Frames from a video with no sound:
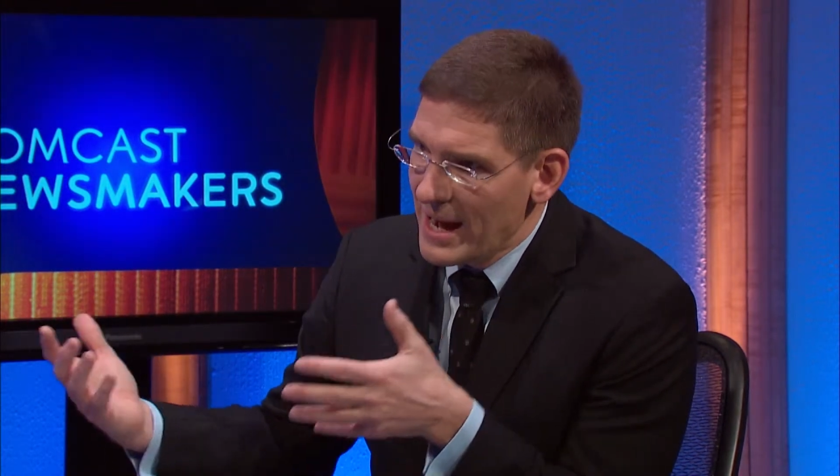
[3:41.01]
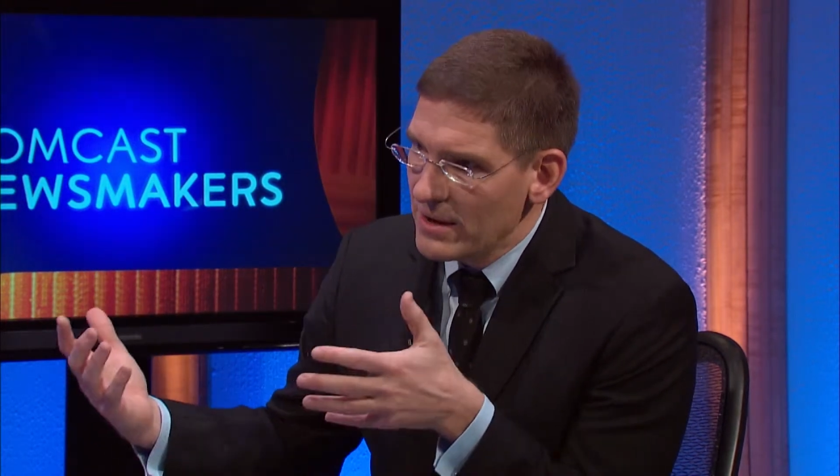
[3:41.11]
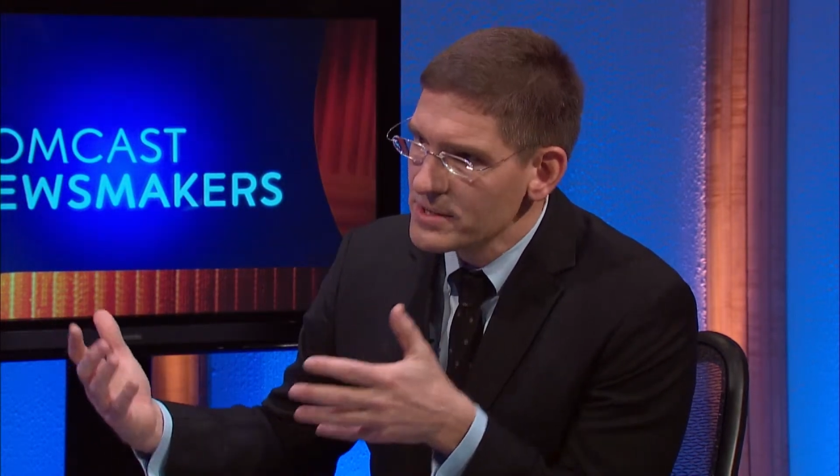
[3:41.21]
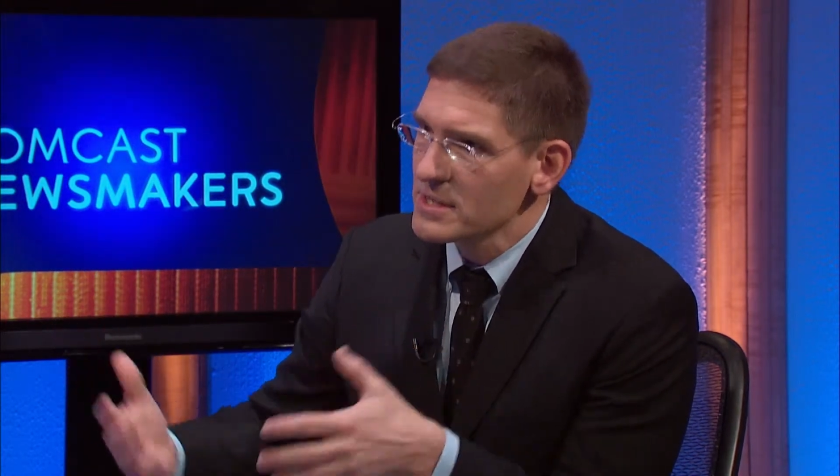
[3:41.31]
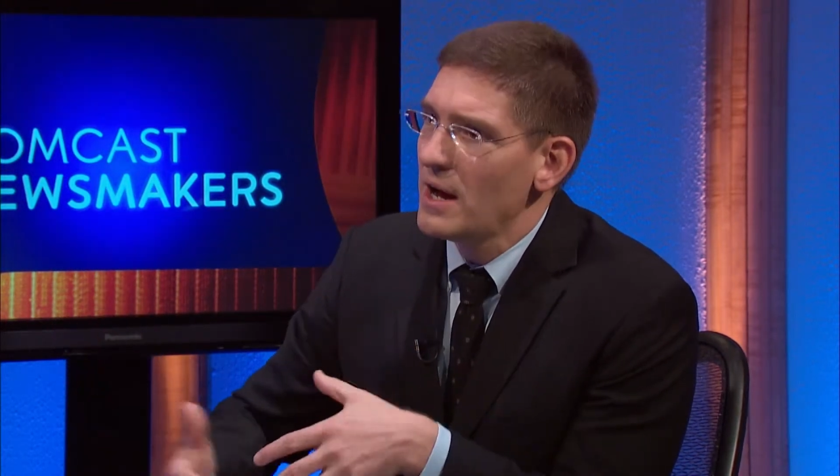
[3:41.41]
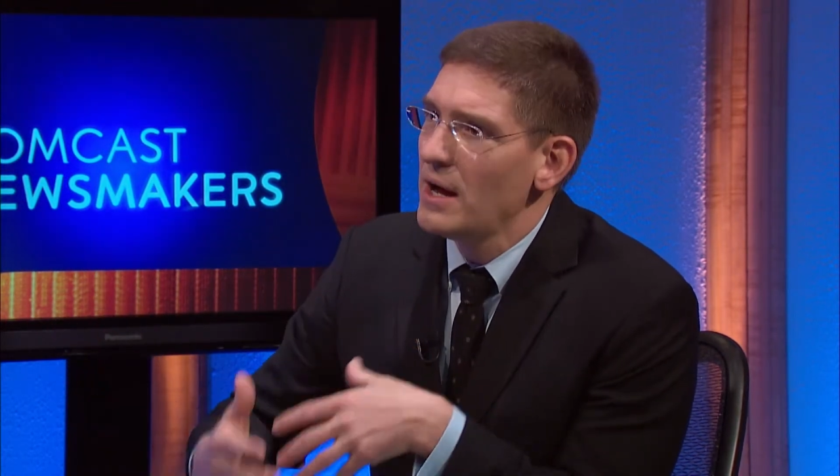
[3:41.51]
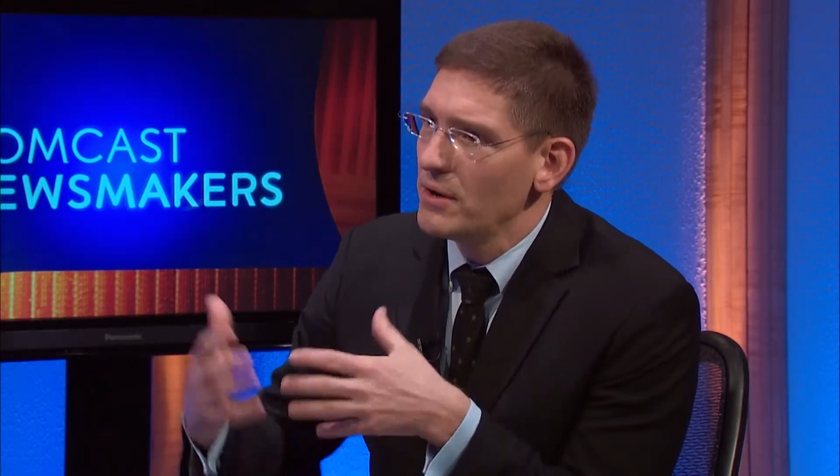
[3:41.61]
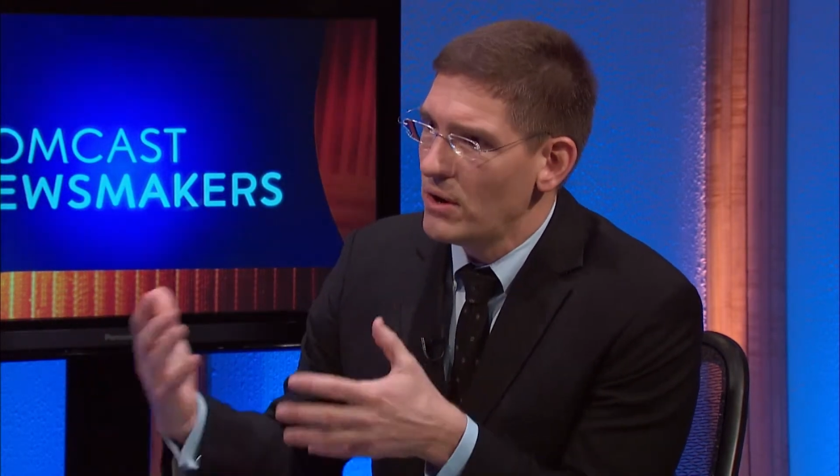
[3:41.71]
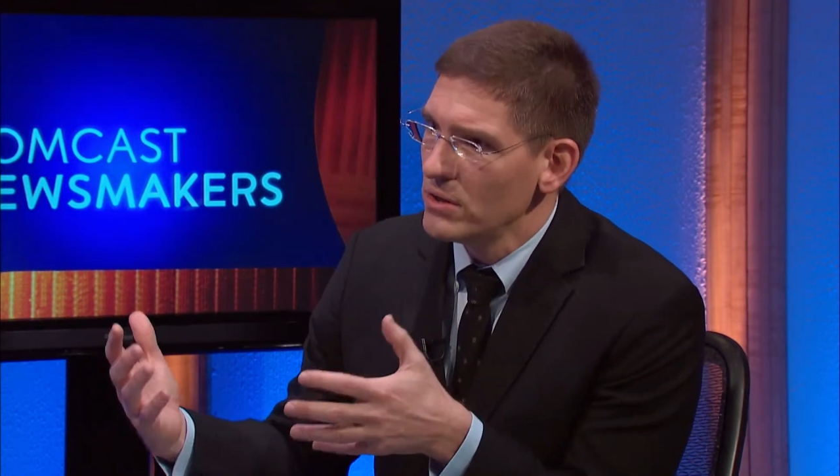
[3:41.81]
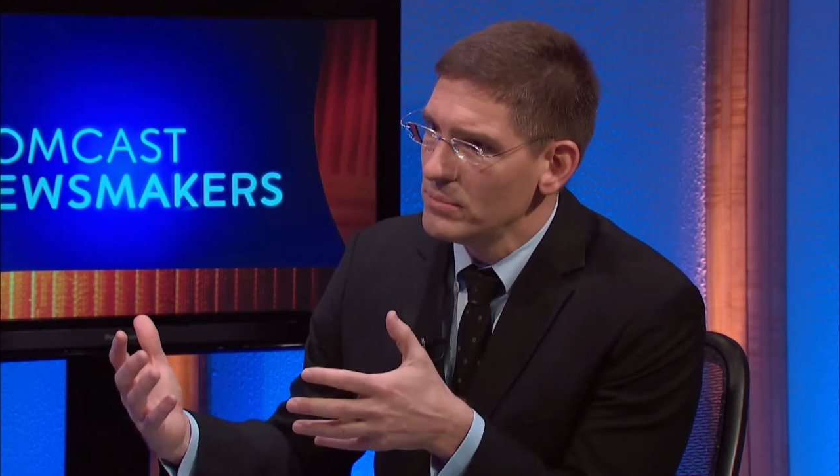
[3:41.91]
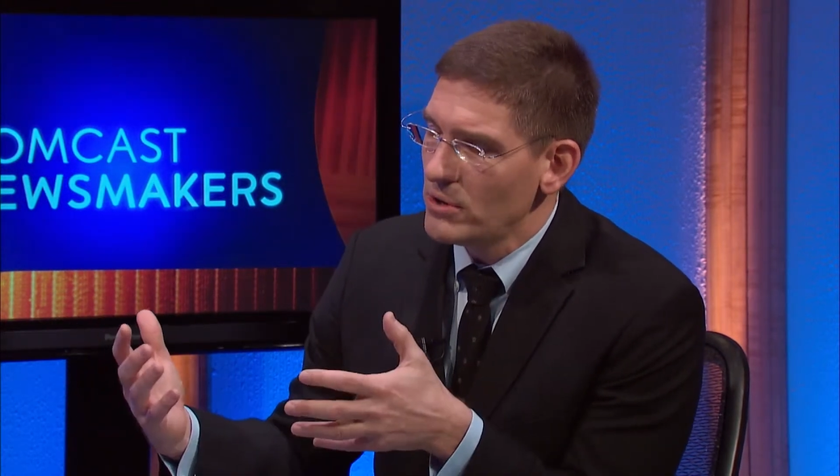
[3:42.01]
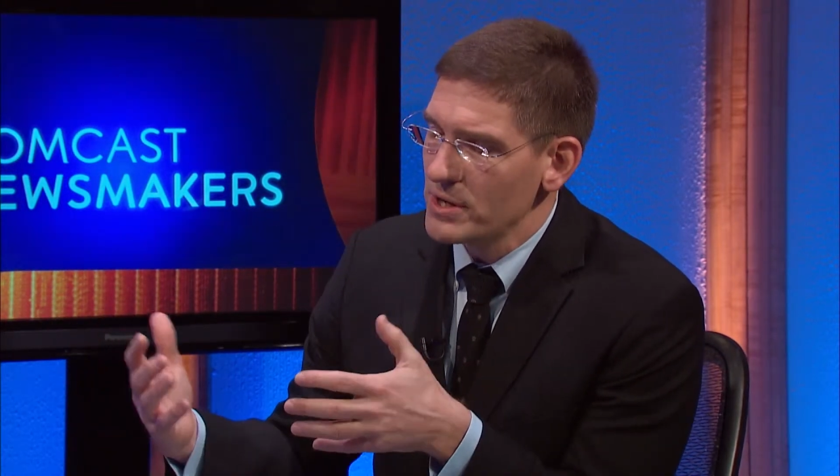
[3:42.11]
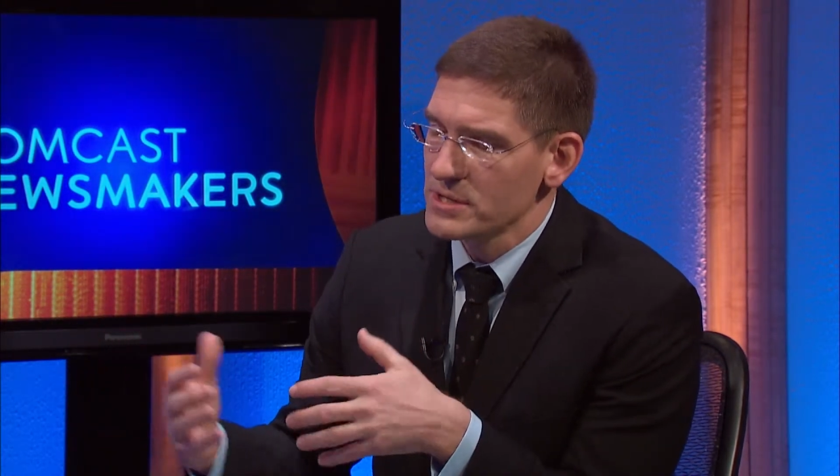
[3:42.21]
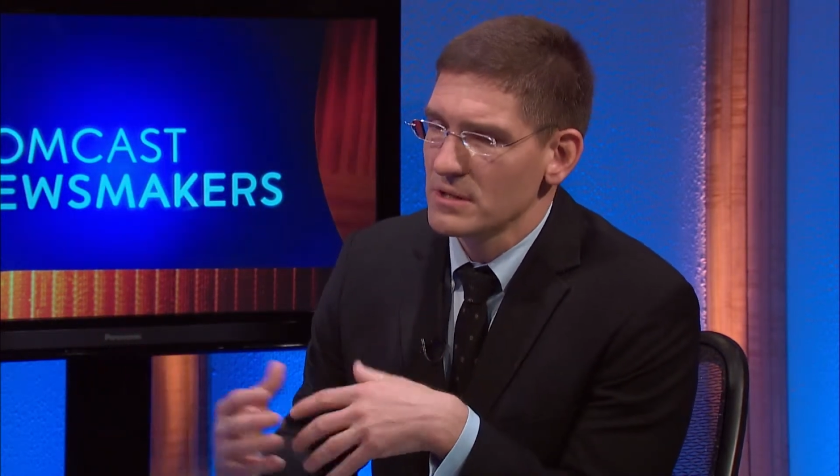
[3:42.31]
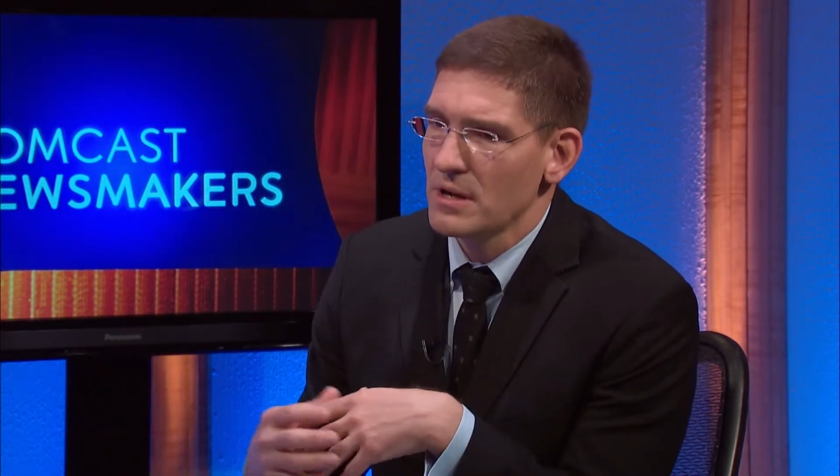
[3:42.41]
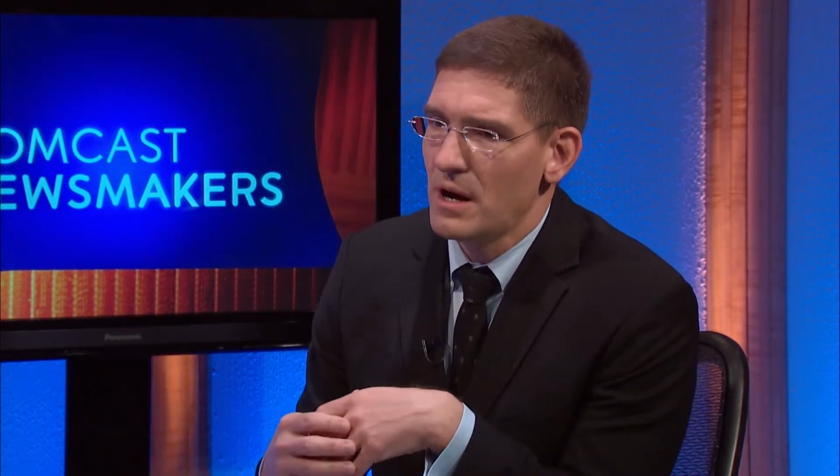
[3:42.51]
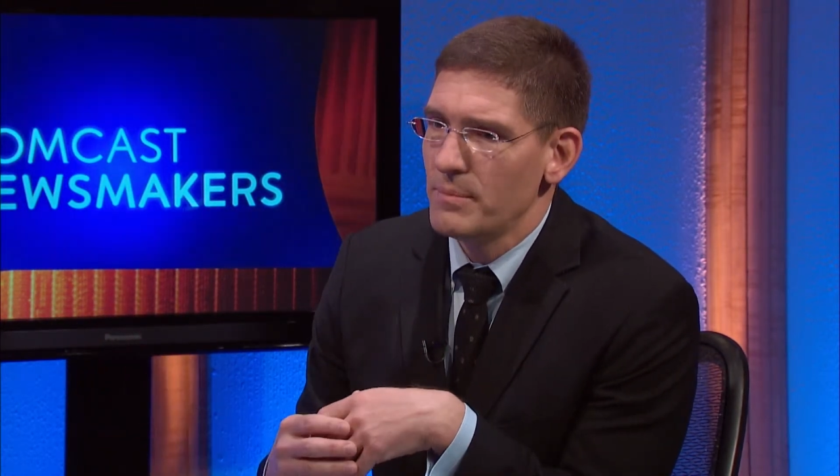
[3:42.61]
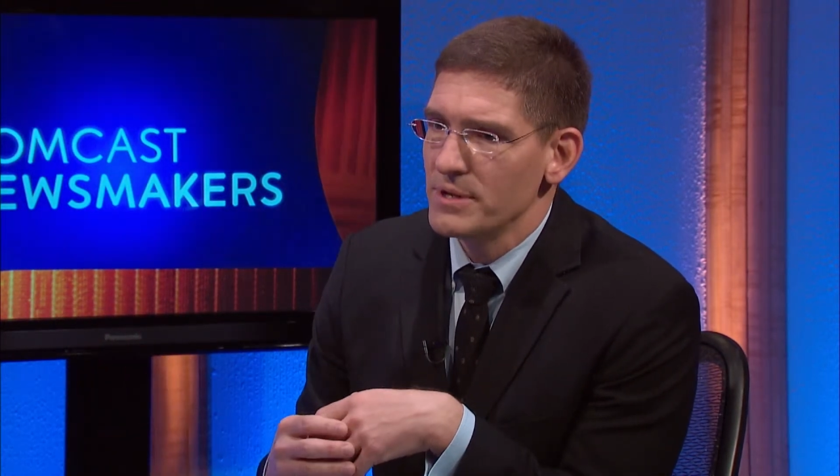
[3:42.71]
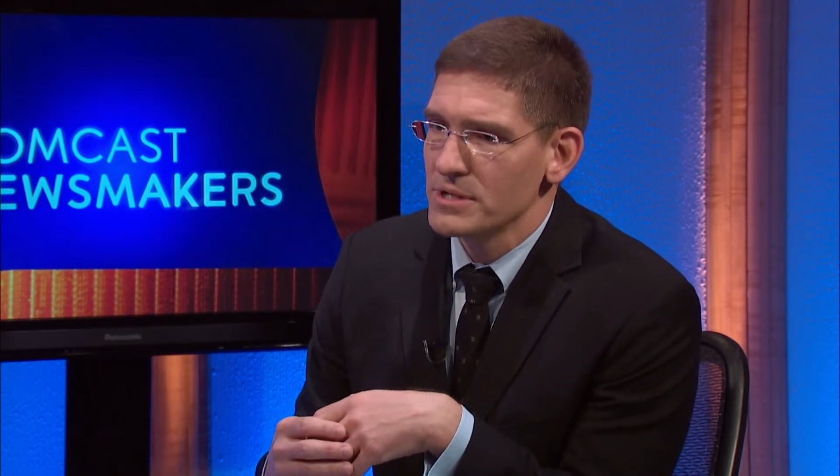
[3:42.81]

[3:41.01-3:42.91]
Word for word: outside on the Boston Common